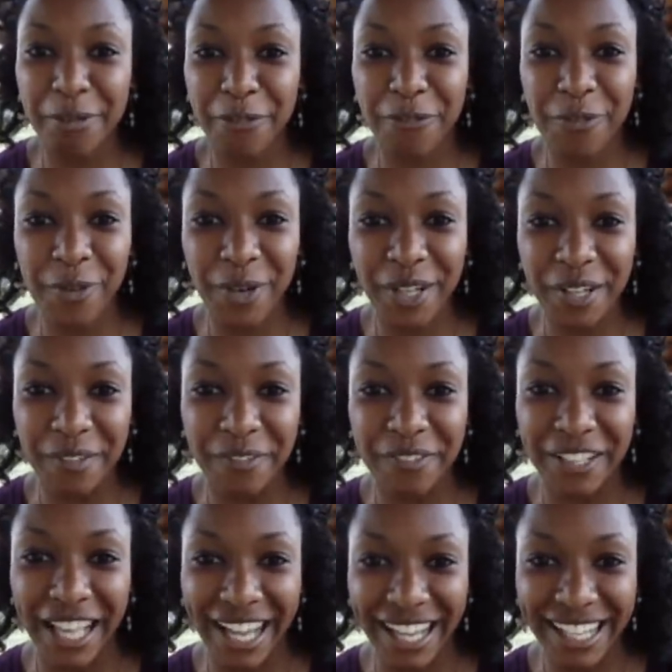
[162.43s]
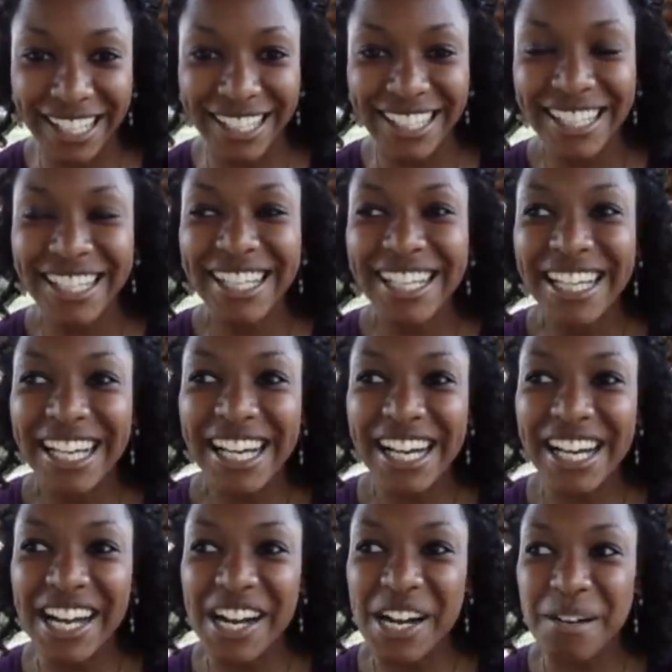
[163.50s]
before your flight.
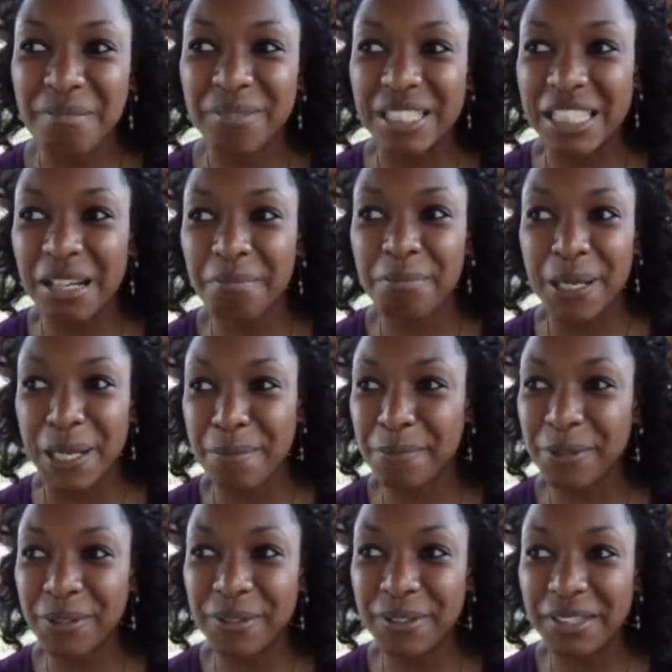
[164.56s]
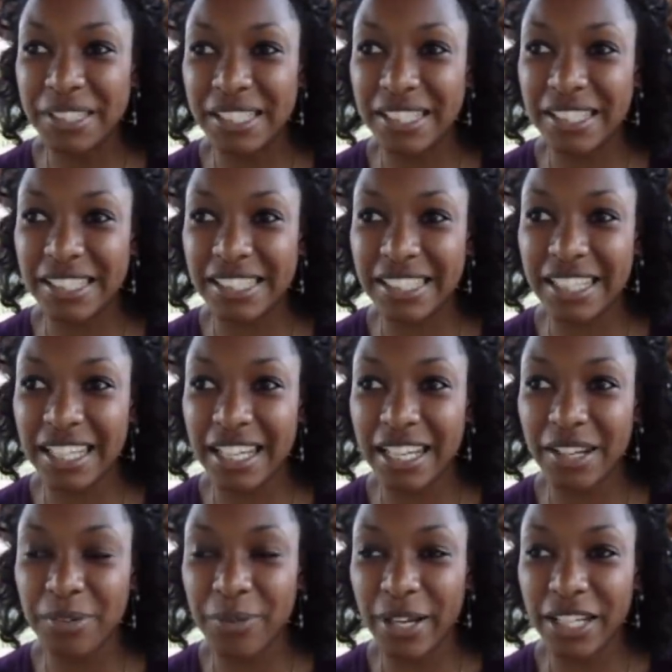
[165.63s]
Um, some people seriously
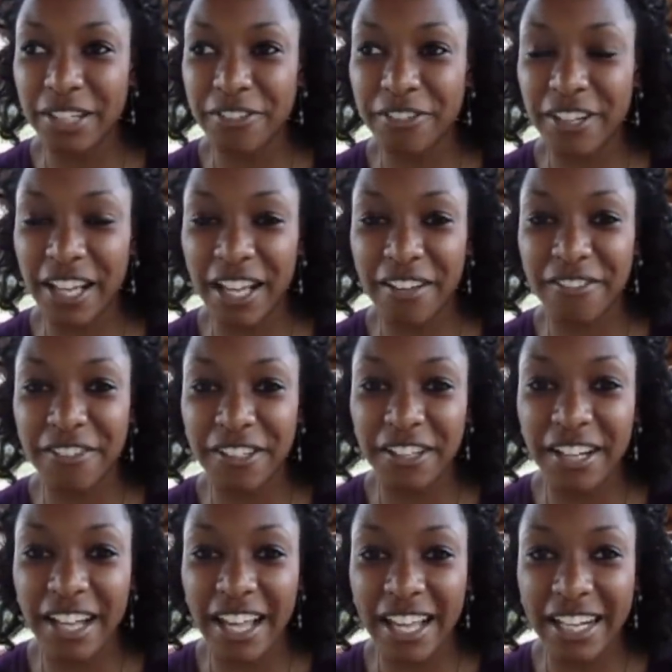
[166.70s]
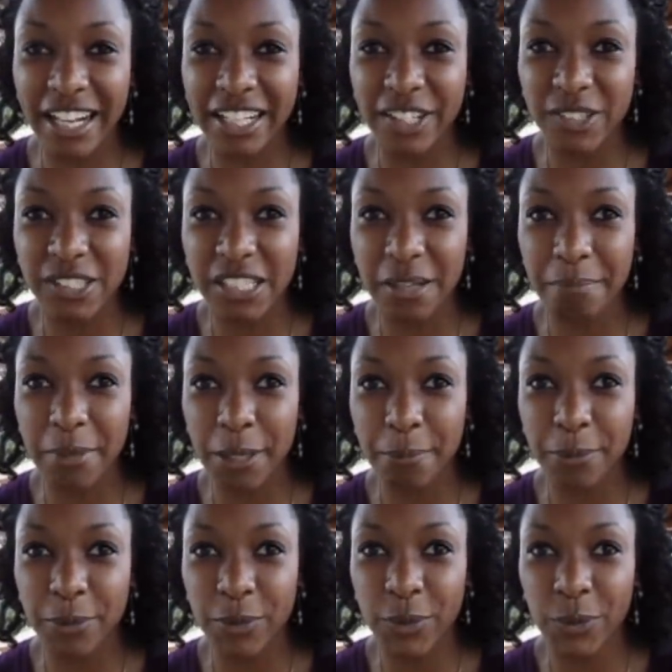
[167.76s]
waited forever, and I know some
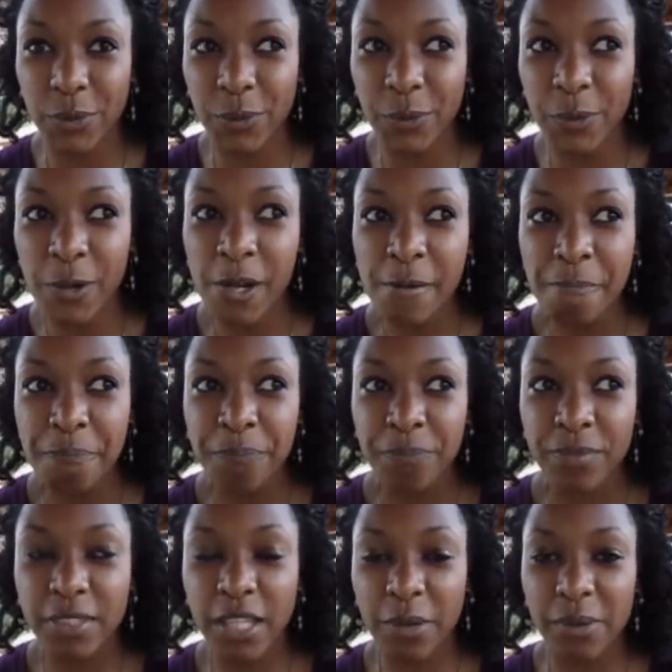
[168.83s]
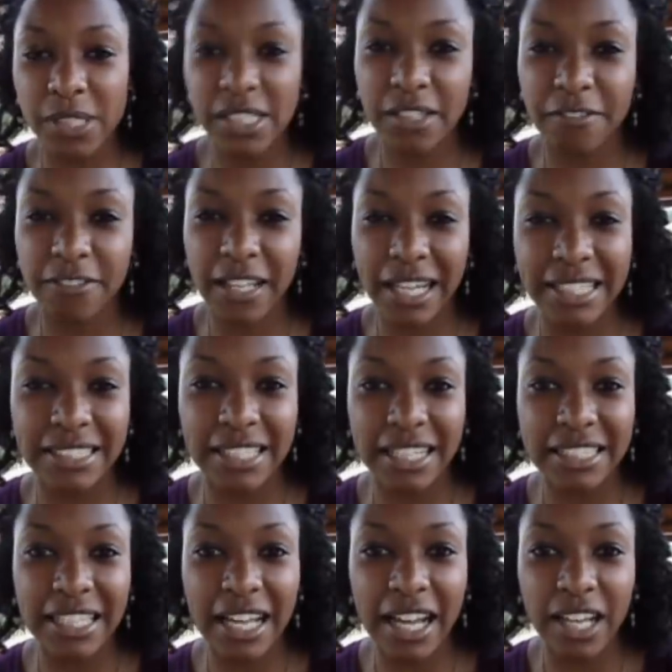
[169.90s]
people who there was the flight
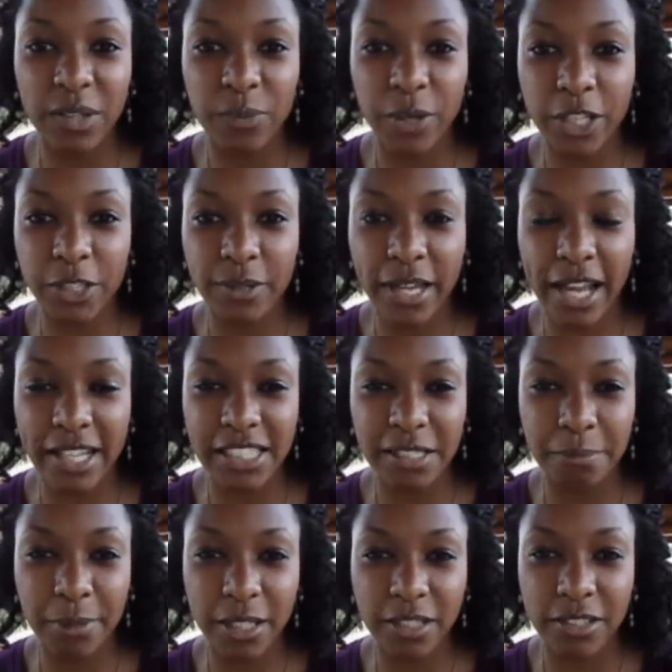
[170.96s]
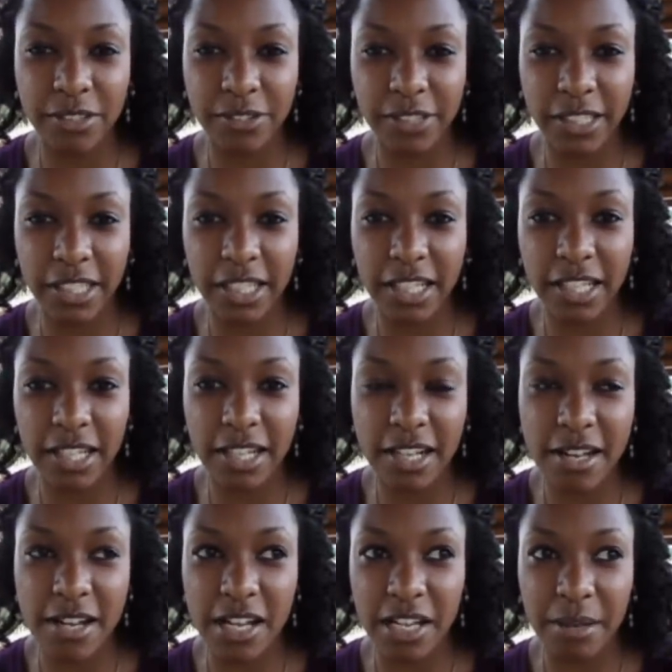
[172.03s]
deadline where you had to be in Korea
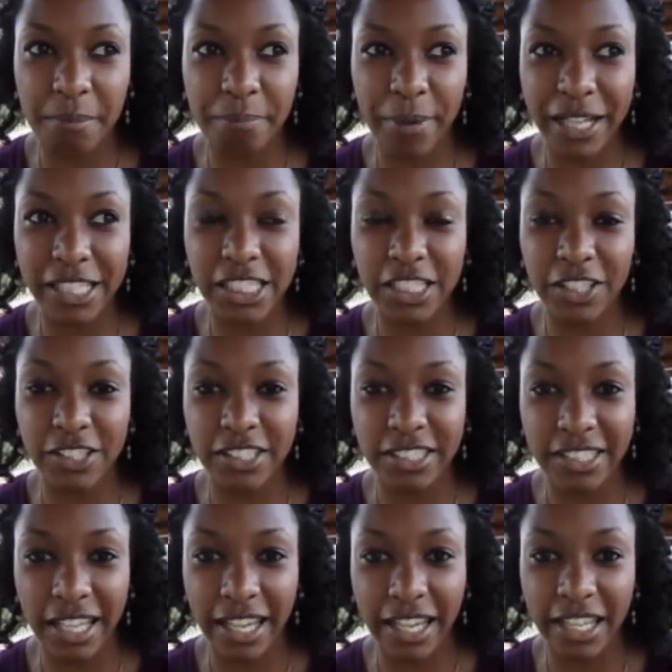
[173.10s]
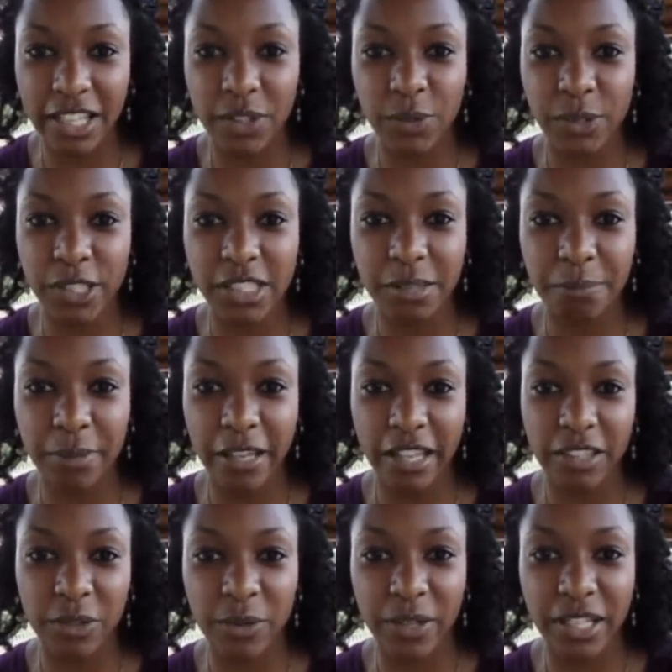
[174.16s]
um, by a certain date in order to be
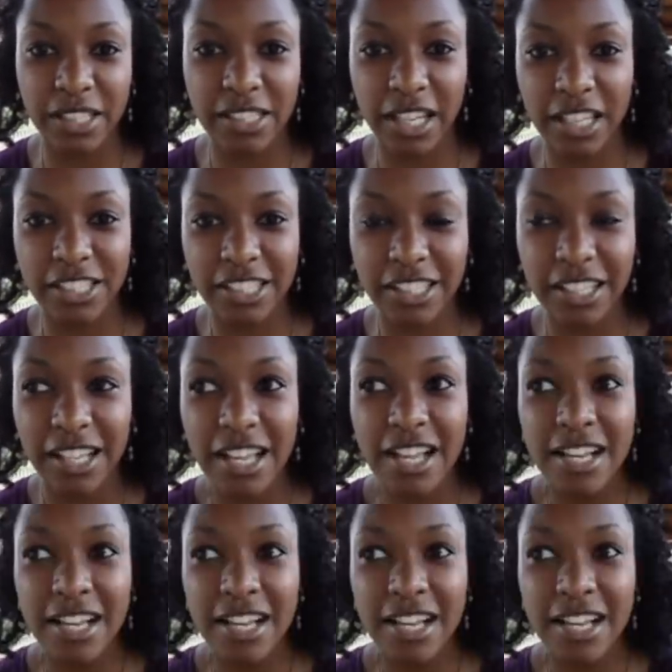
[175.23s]
at the orientation.